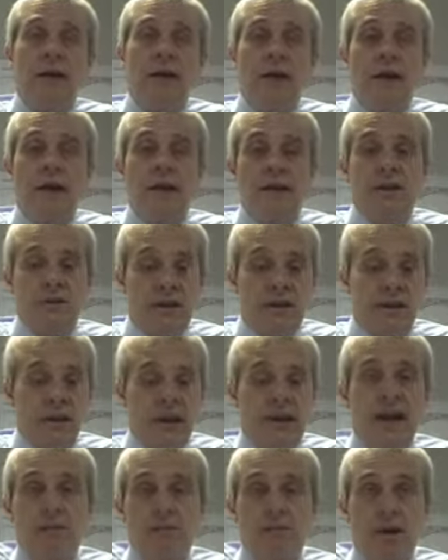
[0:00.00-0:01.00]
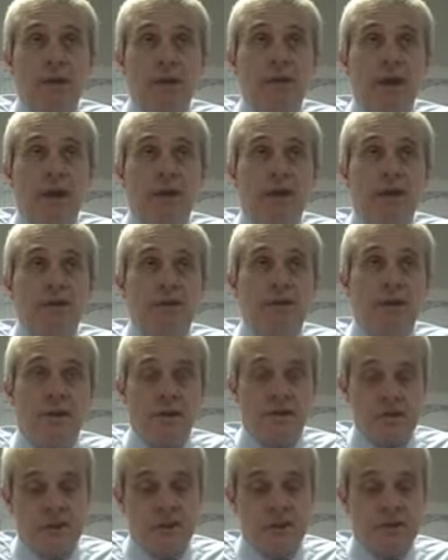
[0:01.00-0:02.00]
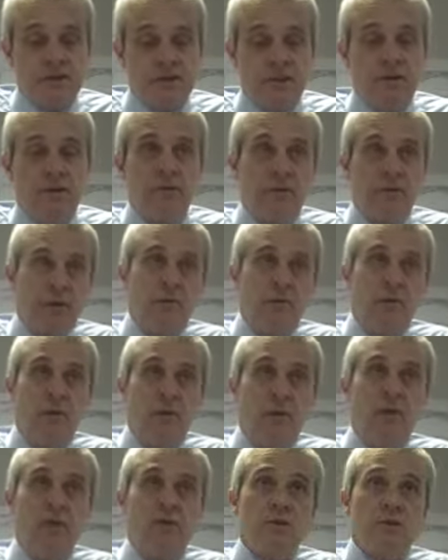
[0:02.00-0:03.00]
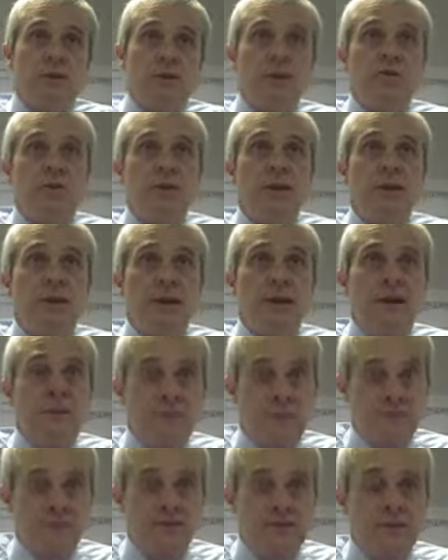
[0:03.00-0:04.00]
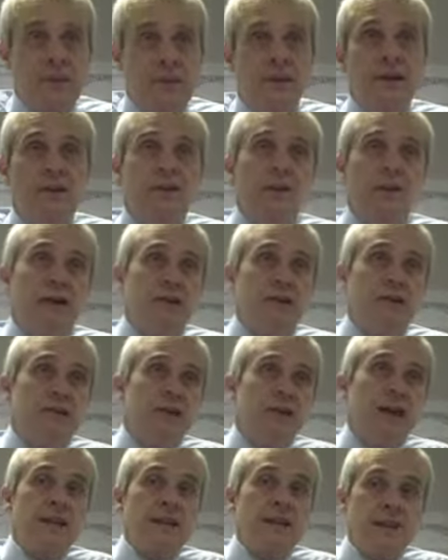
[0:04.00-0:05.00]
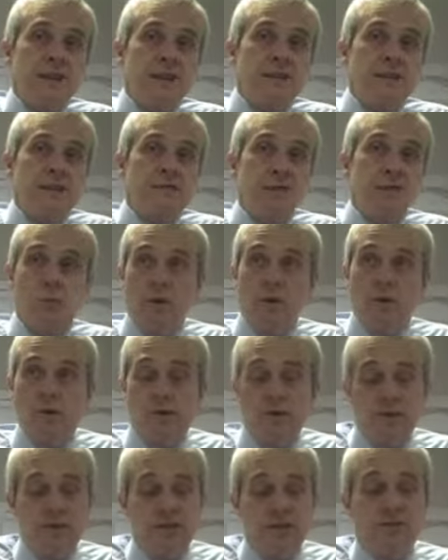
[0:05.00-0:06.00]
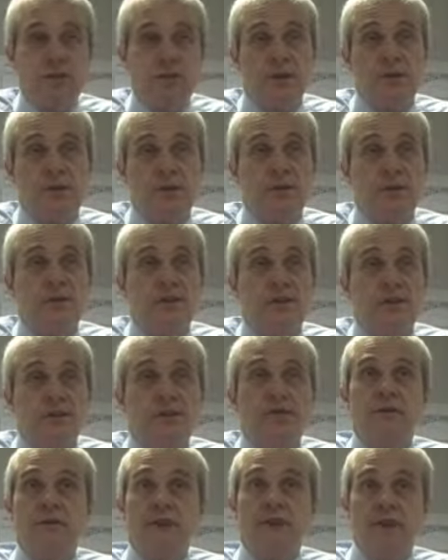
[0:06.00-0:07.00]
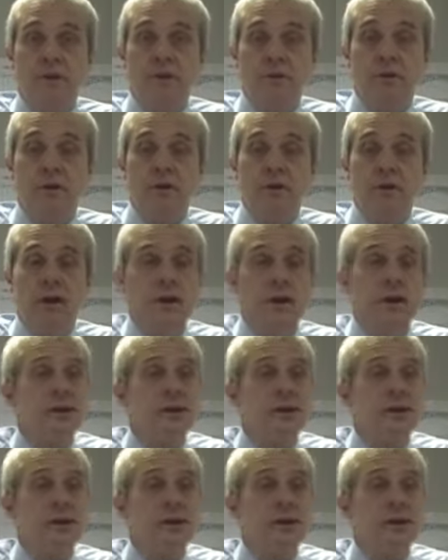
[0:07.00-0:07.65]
It's got a car park right next door to it. It's got 3 or 4 bus stops immediately in front of it. You've got a direct access from one of the busiest precincts in Sheffield in the Moor.